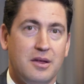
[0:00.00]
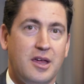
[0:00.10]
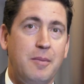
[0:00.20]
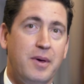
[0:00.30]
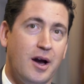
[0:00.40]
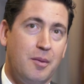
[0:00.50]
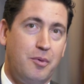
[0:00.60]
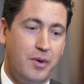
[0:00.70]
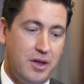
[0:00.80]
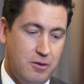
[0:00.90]
Keeping up
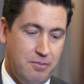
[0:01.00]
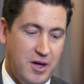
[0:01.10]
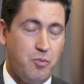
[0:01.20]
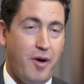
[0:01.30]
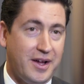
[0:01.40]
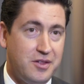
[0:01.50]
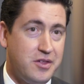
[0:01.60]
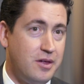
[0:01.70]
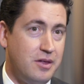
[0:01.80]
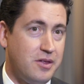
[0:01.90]
with best
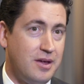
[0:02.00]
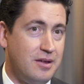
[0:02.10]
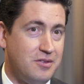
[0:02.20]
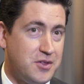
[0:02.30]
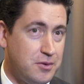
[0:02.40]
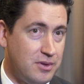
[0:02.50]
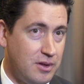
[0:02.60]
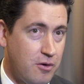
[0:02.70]
practices in student